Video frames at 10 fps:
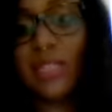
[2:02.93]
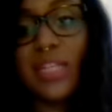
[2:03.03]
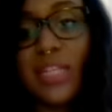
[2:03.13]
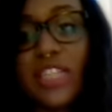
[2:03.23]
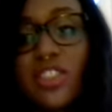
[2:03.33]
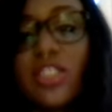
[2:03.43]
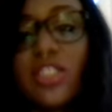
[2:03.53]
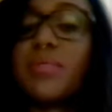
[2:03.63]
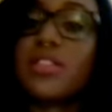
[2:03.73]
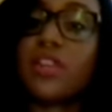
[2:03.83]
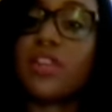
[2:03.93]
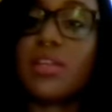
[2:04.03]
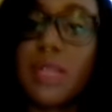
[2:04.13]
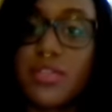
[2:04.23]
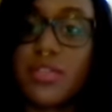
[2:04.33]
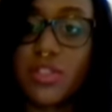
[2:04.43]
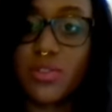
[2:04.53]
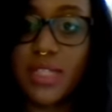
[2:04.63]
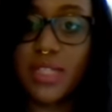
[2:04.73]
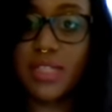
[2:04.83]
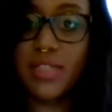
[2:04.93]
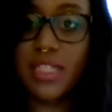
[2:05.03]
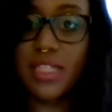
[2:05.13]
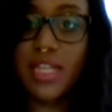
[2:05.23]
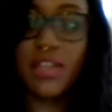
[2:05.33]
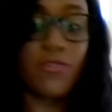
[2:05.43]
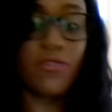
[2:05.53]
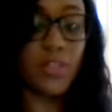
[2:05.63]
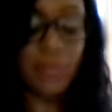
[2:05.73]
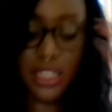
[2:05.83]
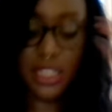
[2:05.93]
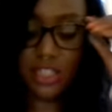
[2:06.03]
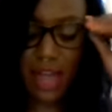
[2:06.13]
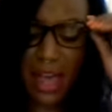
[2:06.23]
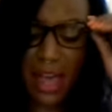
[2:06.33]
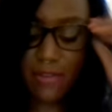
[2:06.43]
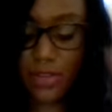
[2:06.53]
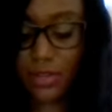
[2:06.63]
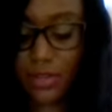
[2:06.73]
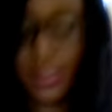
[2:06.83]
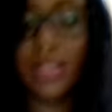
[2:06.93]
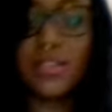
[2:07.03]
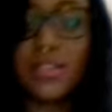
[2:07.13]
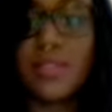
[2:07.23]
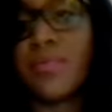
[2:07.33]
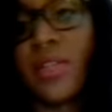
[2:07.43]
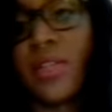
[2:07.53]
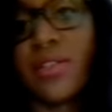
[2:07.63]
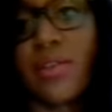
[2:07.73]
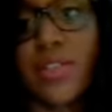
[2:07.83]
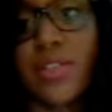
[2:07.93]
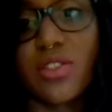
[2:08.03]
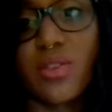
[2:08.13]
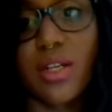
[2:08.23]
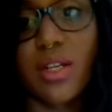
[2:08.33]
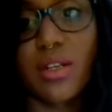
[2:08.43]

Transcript: relationships during the month of June 2017, the first prediction I have for you is, of the stork,